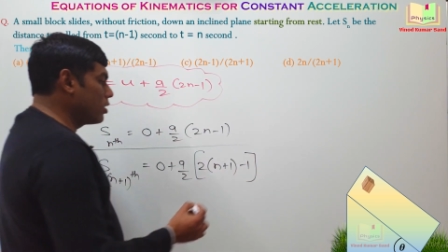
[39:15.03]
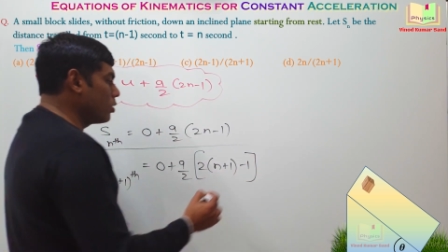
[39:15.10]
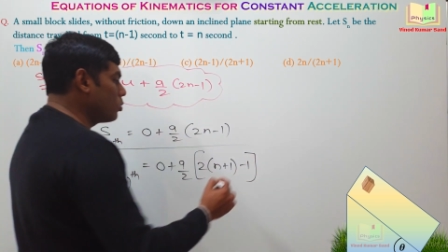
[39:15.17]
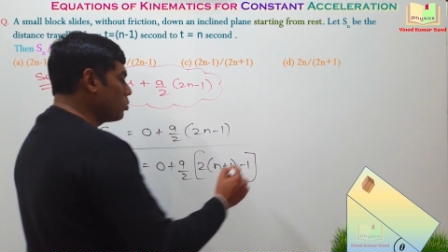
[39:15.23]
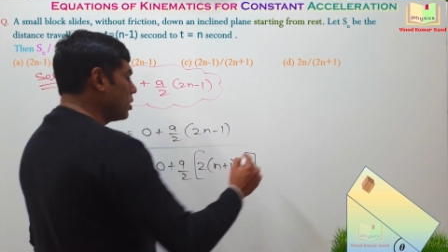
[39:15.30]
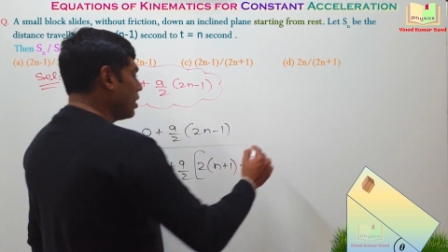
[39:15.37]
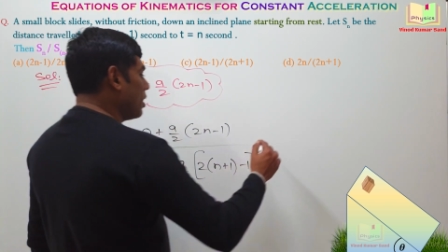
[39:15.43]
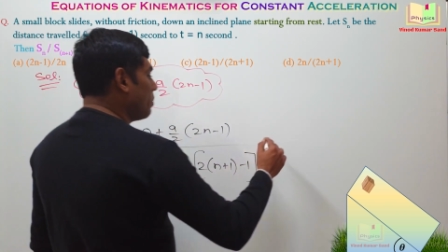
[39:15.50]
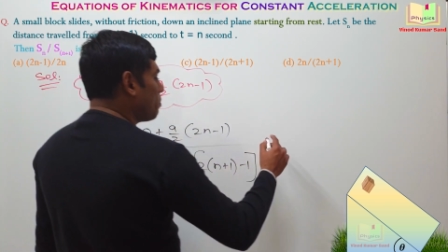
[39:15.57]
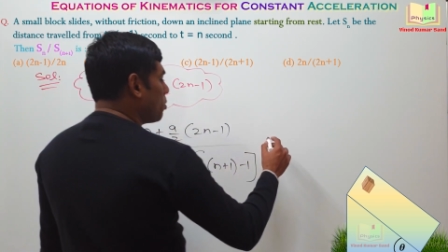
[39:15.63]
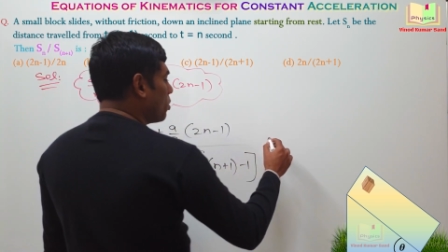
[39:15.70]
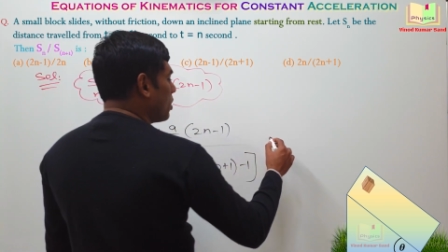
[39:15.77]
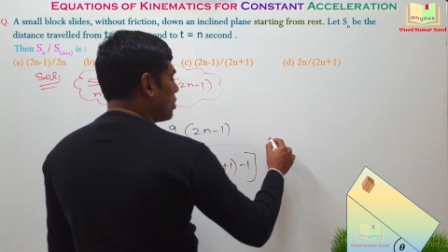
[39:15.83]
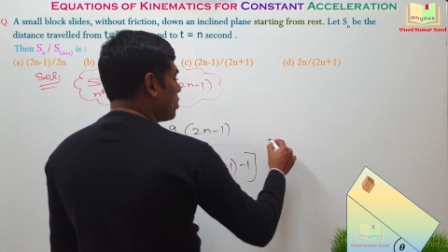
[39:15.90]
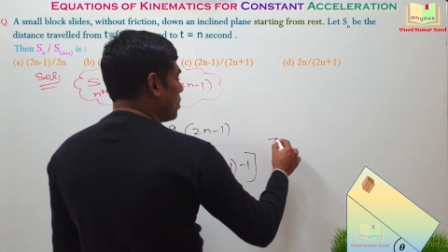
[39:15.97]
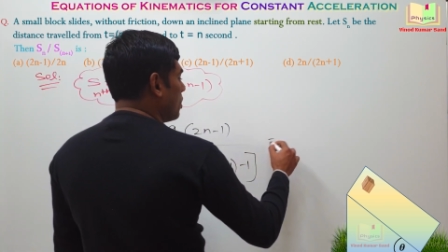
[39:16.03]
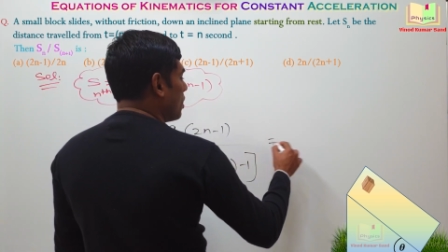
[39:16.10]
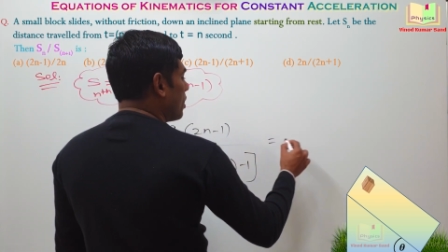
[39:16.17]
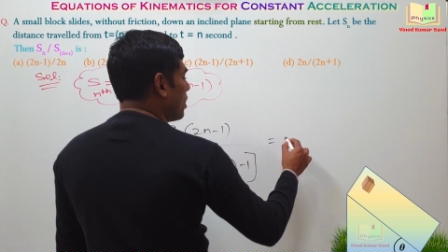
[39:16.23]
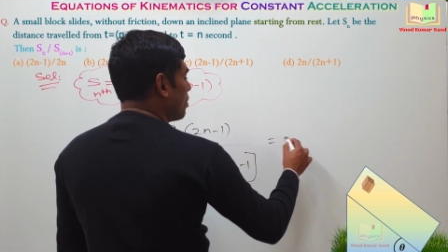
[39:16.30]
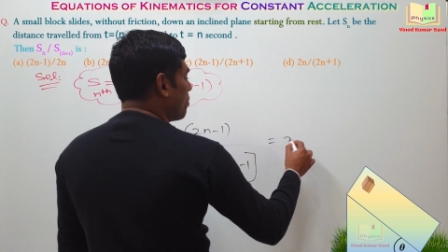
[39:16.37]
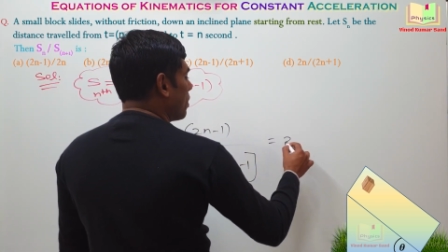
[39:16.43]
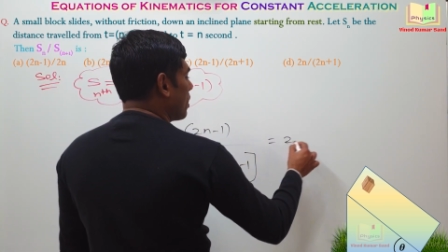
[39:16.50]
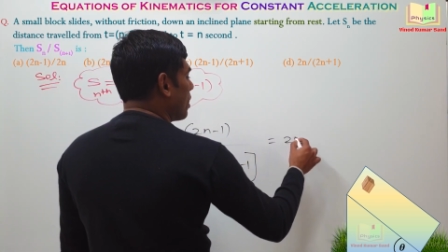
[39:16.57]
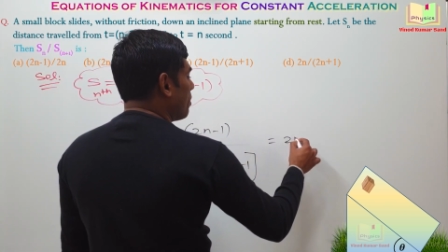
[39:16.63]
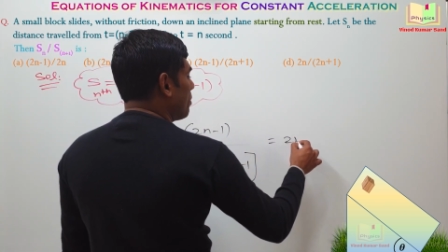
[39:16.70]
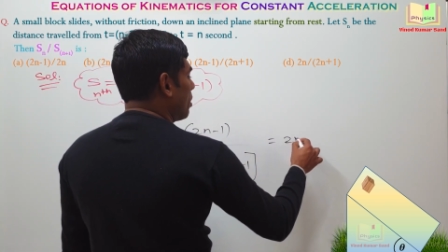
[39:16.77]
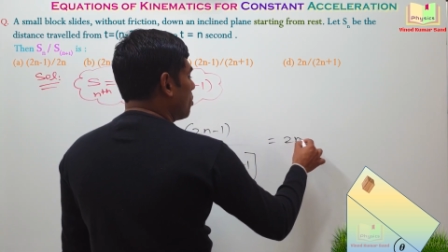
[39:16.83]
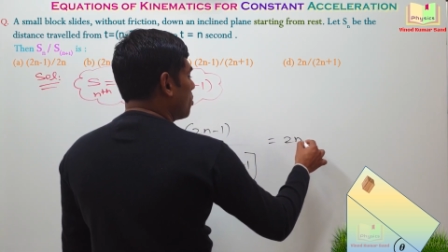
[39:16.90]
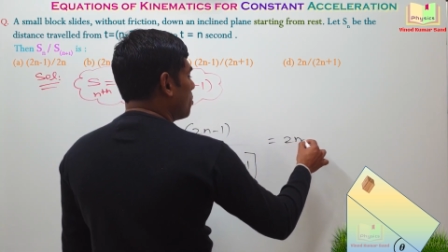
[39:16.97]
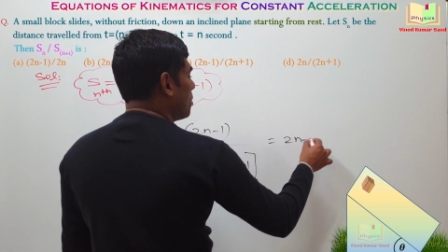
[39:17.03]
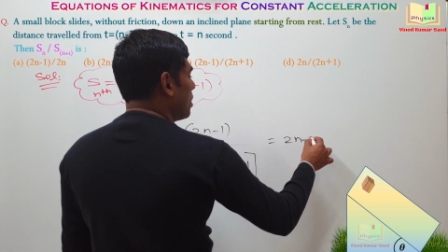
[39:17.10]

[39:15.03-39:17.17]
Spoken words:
do the computation. It will come out to be